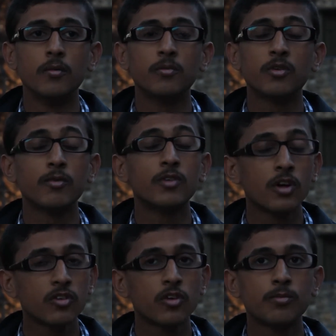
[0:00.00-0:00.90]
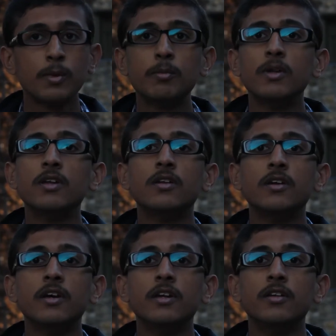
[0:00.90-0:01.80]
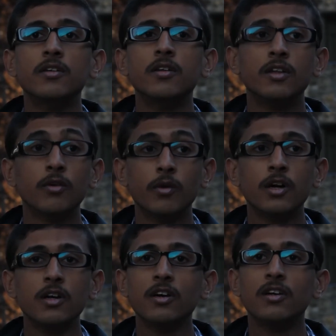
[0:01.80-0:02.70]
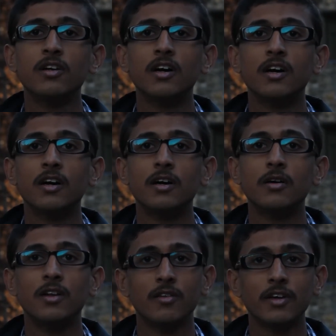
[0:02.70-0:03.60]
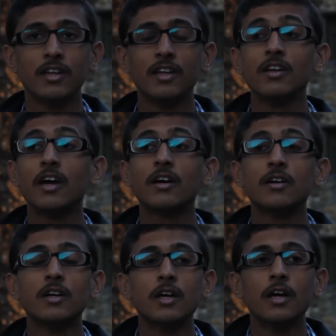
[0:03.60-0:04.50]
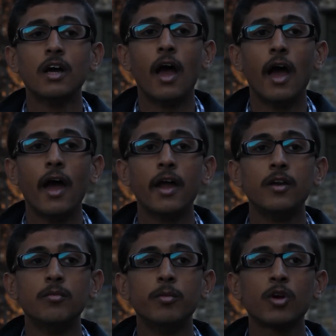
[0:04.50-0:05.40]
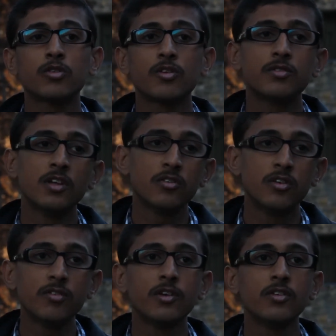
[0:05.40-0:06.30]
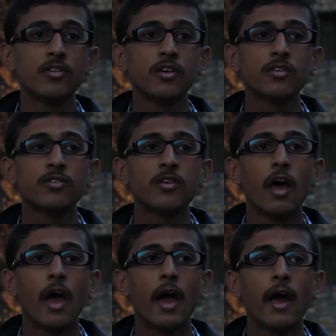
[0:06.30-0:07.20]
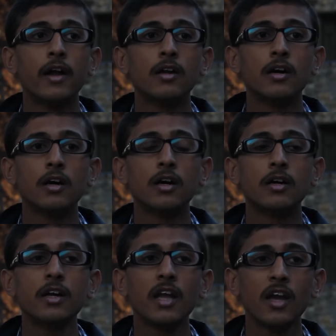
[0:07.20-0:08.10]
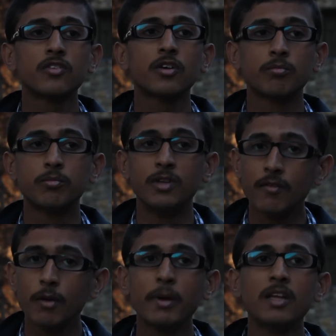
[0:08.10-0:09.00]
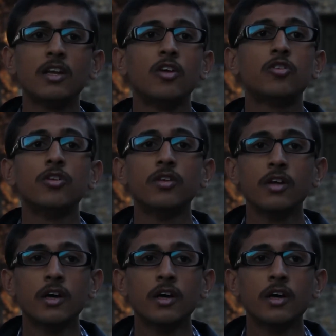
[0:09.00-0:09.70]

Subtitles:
some of the richest people in the world living in India. And because of these differences, and India is a developing nation,